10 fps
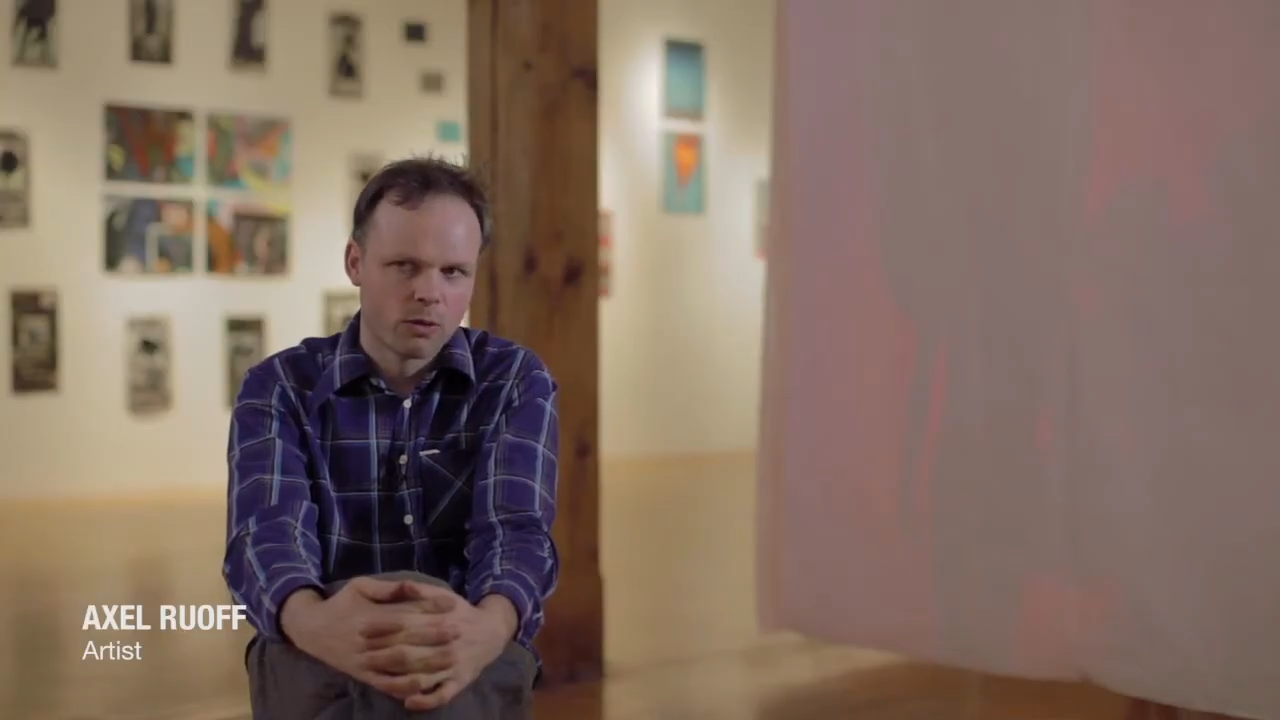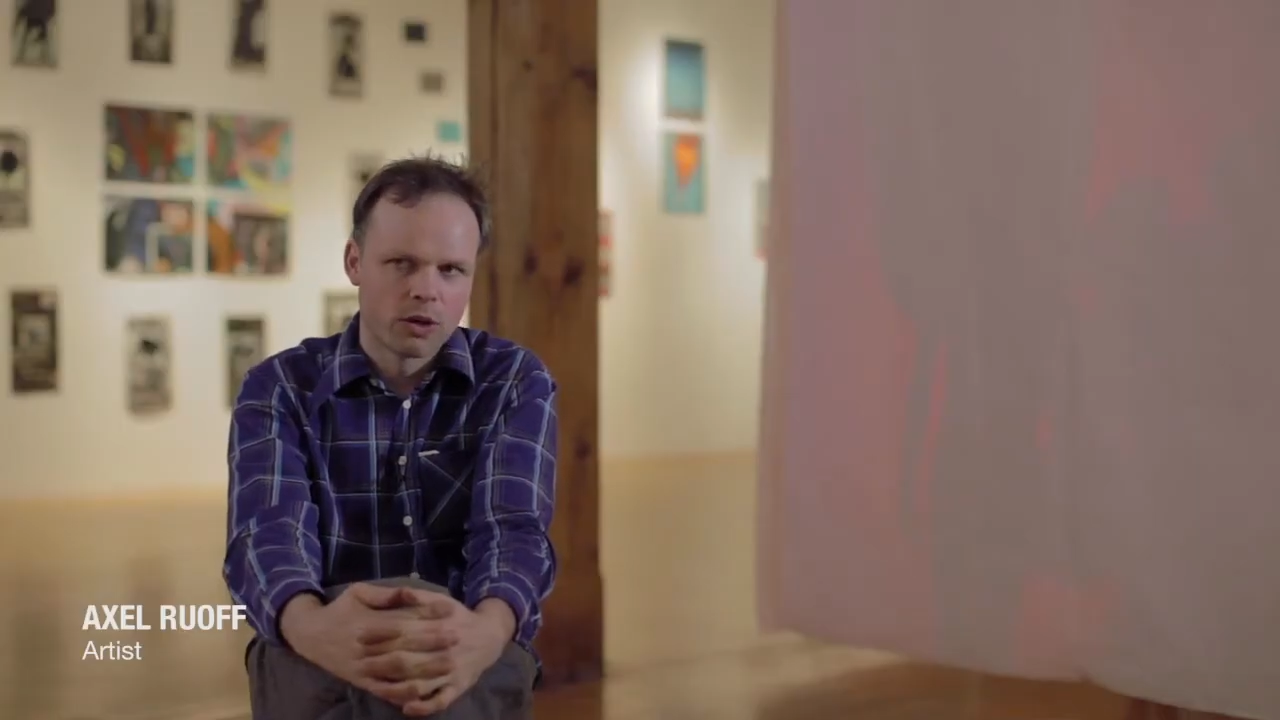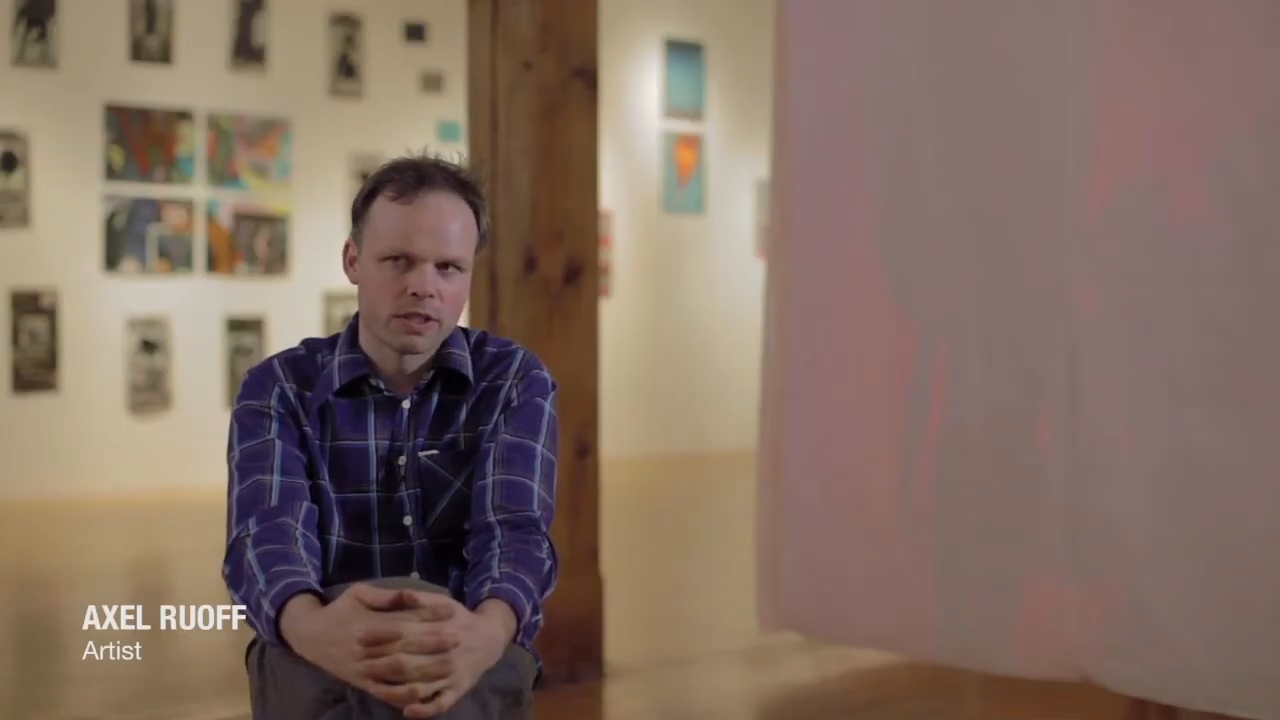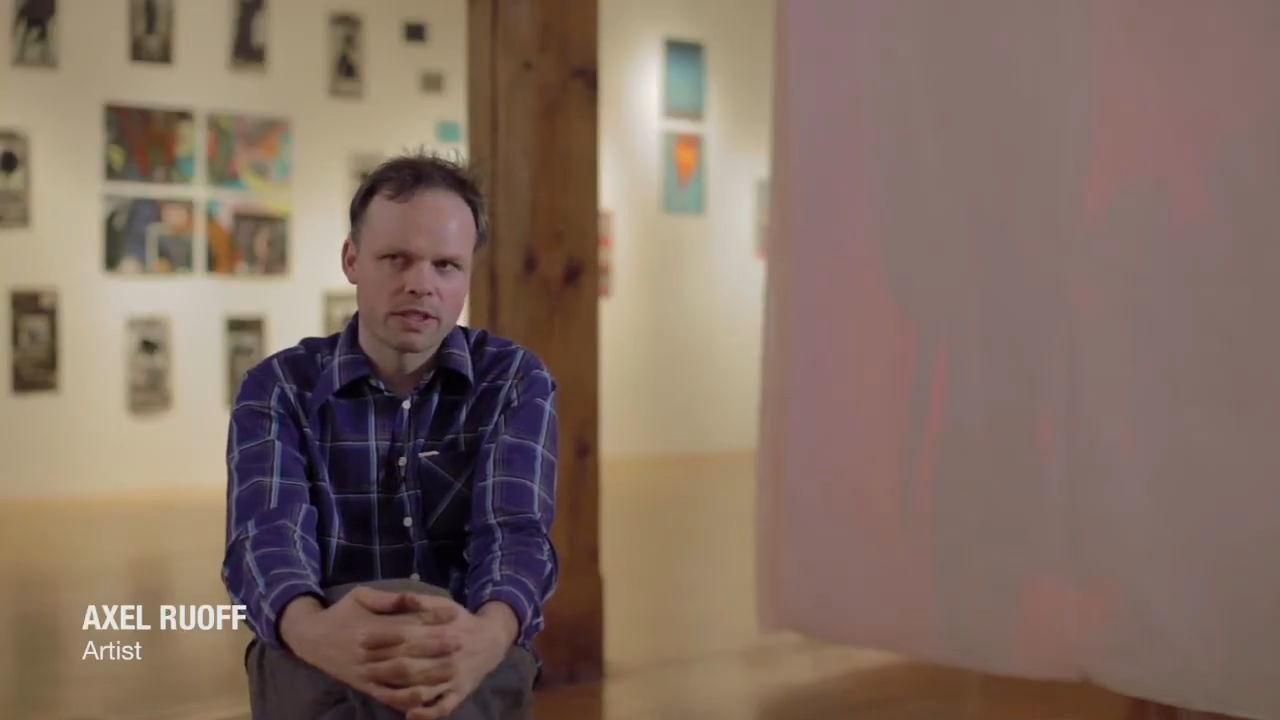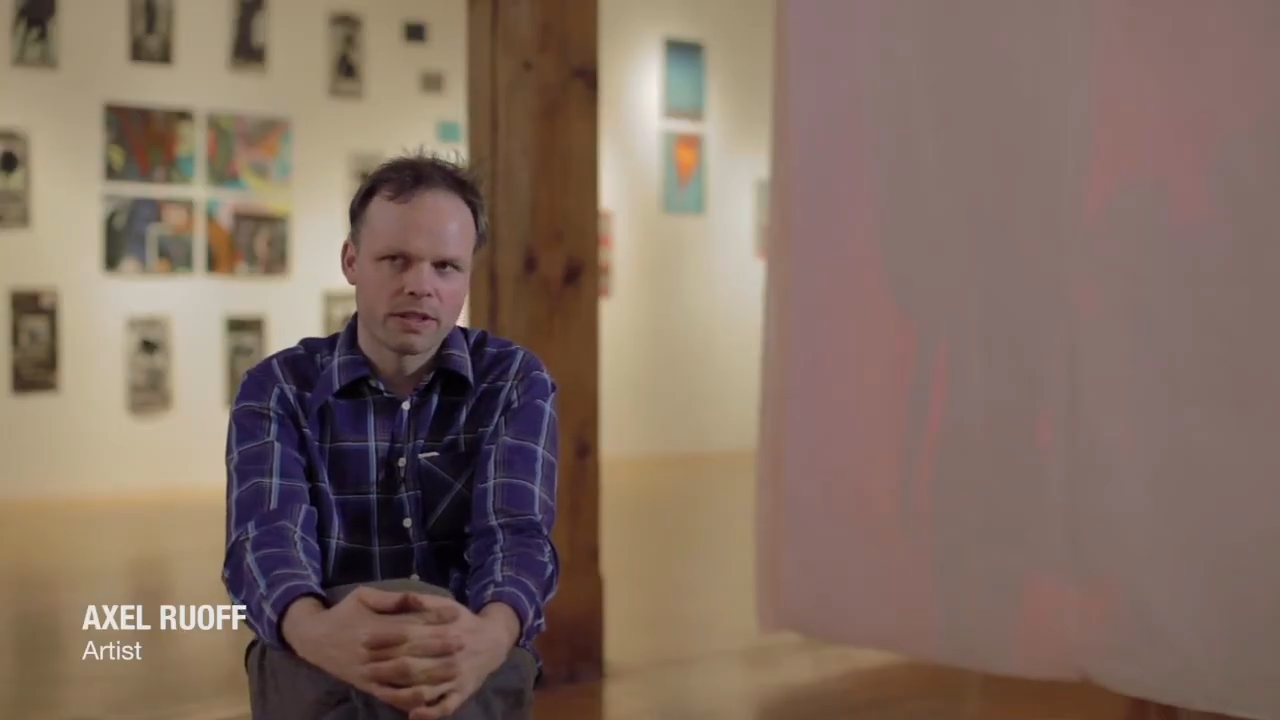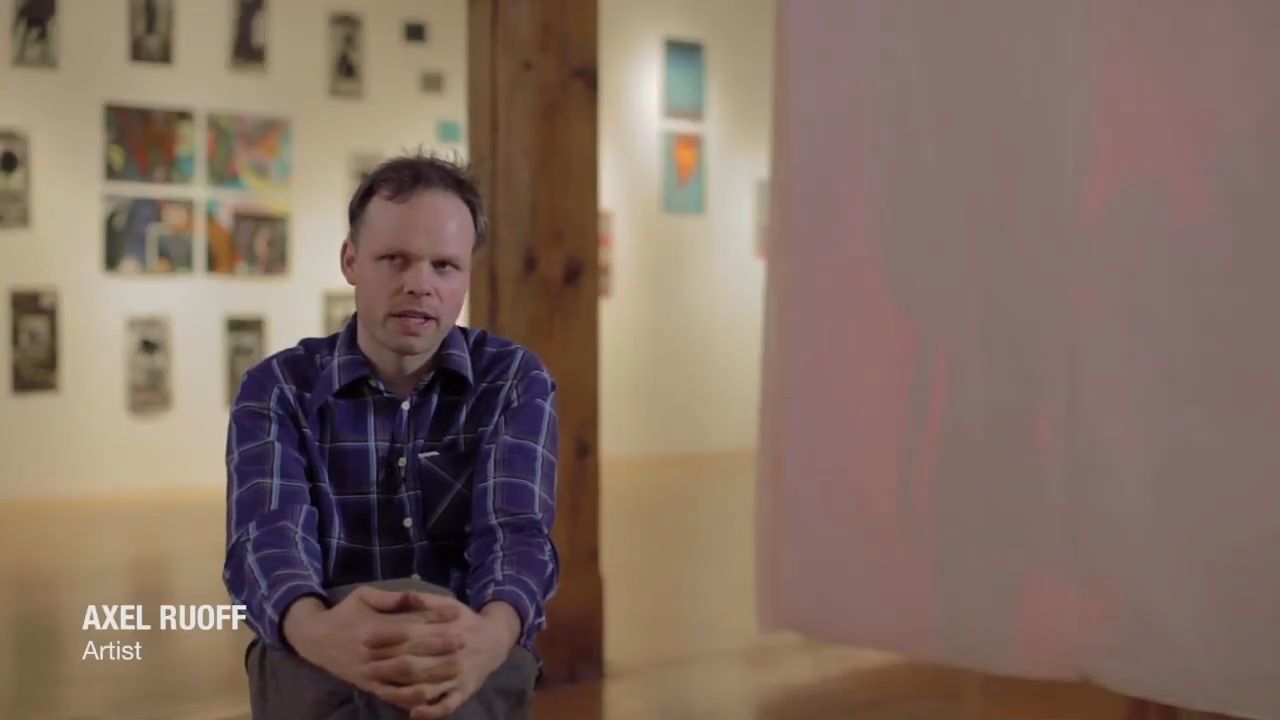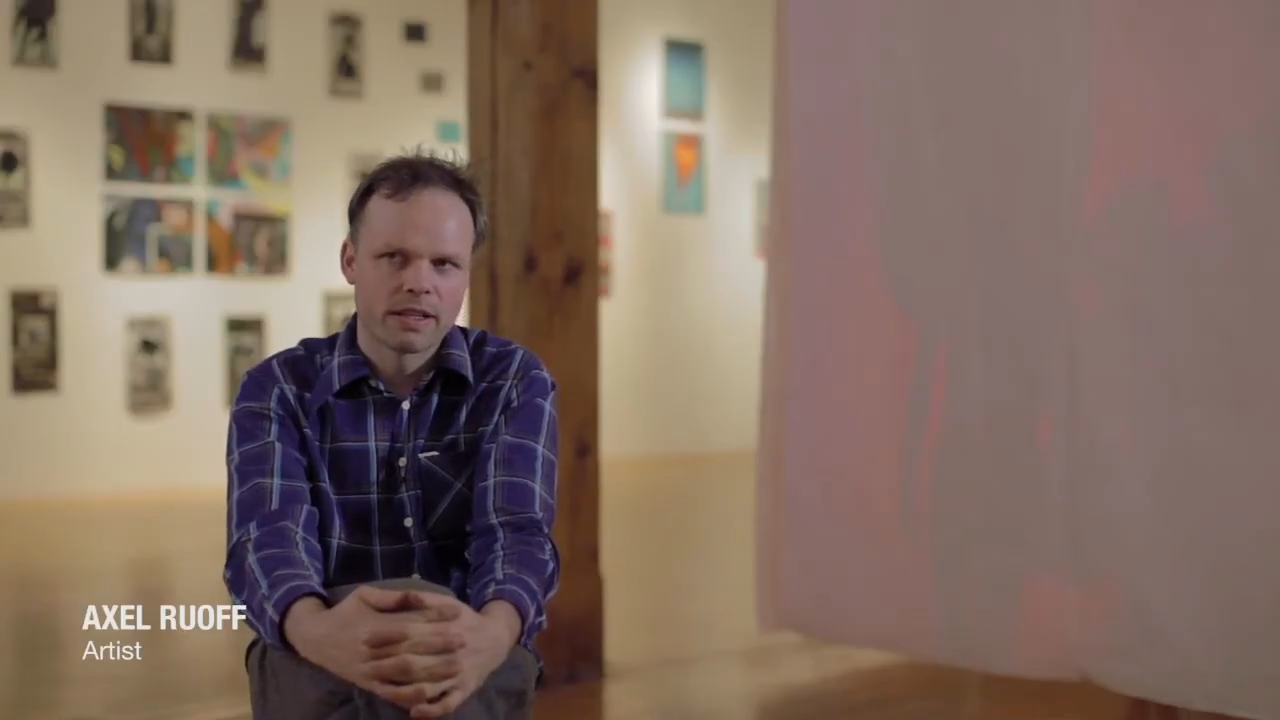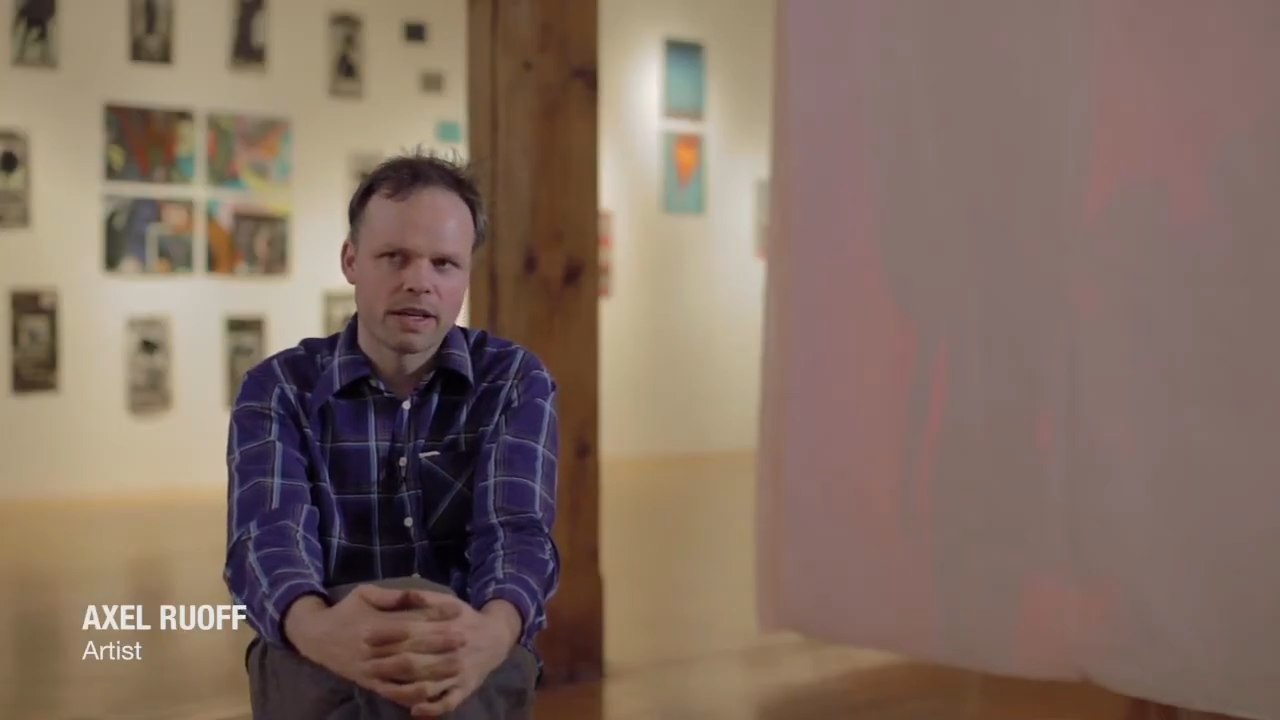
was that